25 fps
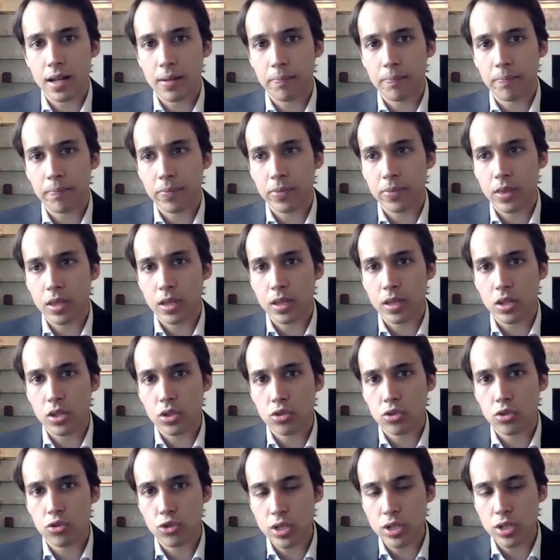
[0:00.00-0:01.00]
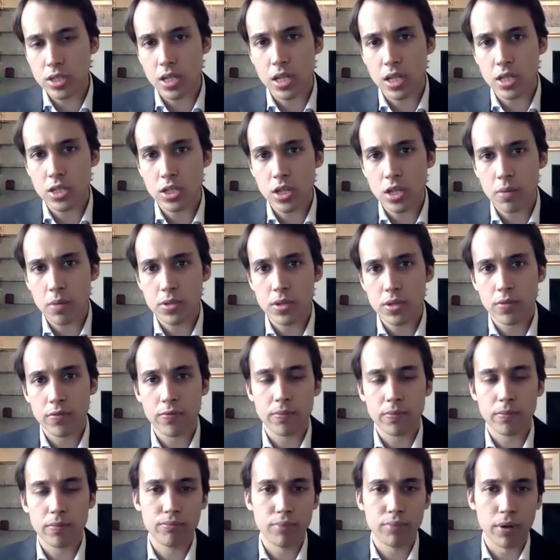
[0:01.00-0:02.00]
um, just in terms of
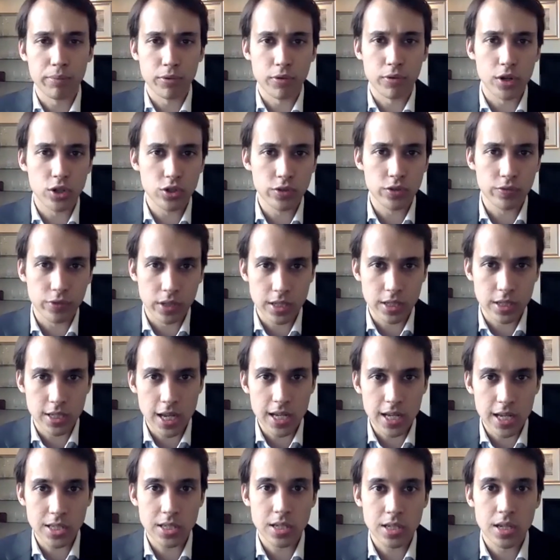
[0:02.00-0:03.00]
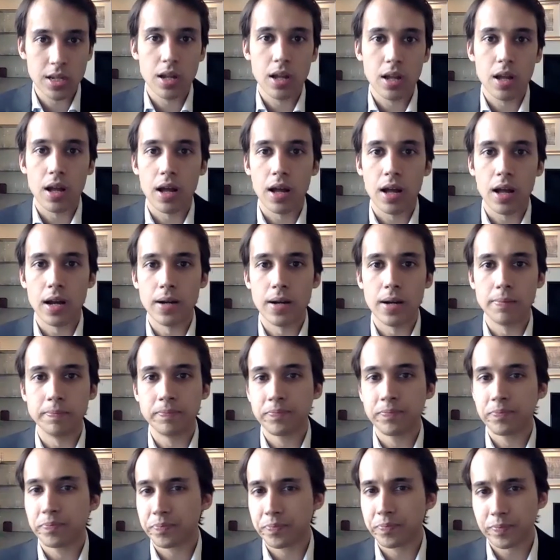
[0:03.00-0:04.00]
preparation for the test, um,
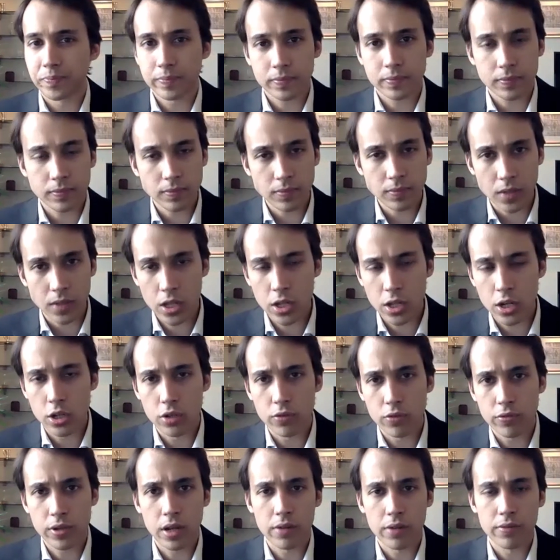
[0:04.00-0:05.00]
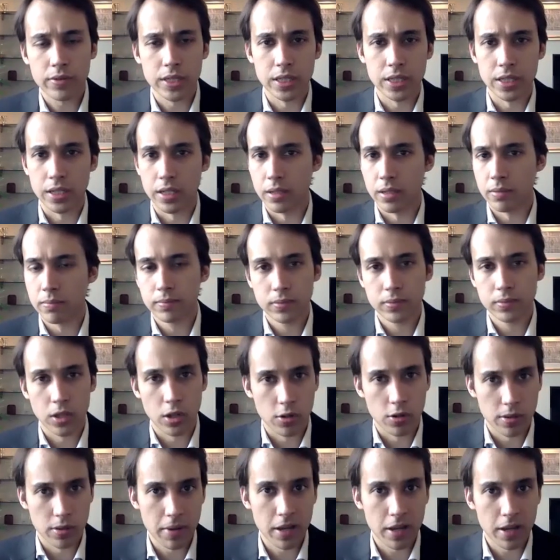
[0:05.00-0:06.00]
you know, you've covered the You
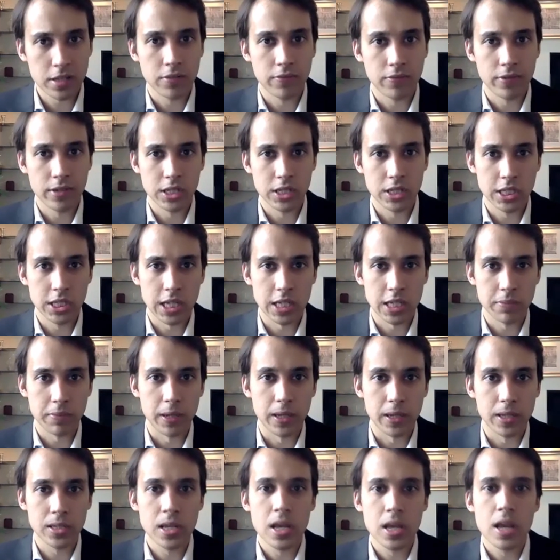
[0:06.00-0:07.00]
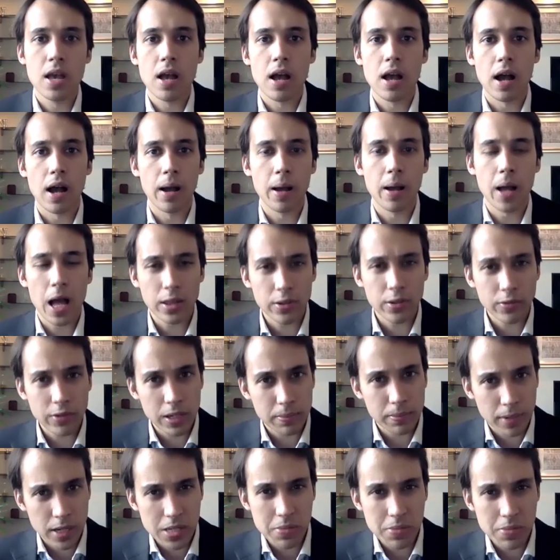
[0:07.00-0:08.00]
know, the maths and physics aspects. Uh, are there
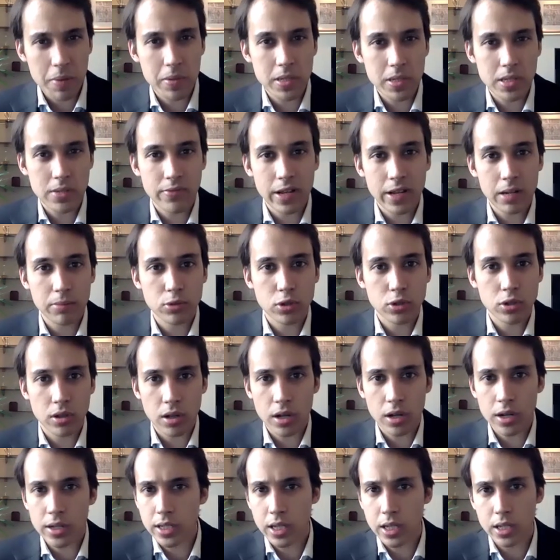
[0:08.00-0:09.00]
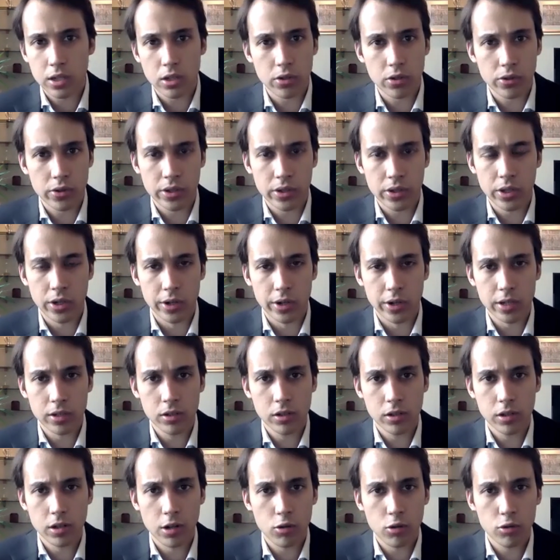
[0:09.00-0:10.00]
any past papers available online? Can you, you know, can
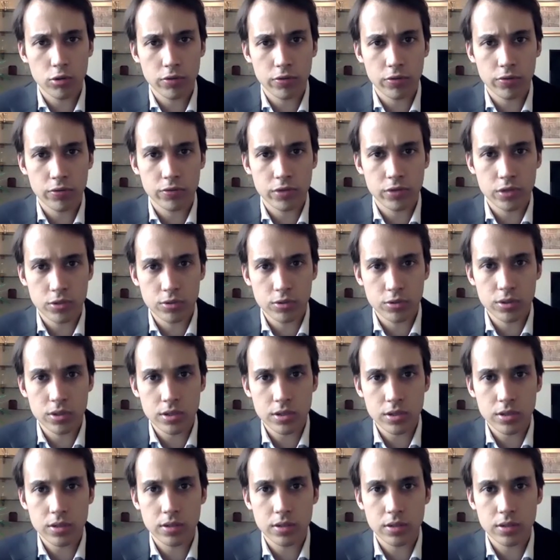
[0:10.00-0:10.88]
you get a hold of resources?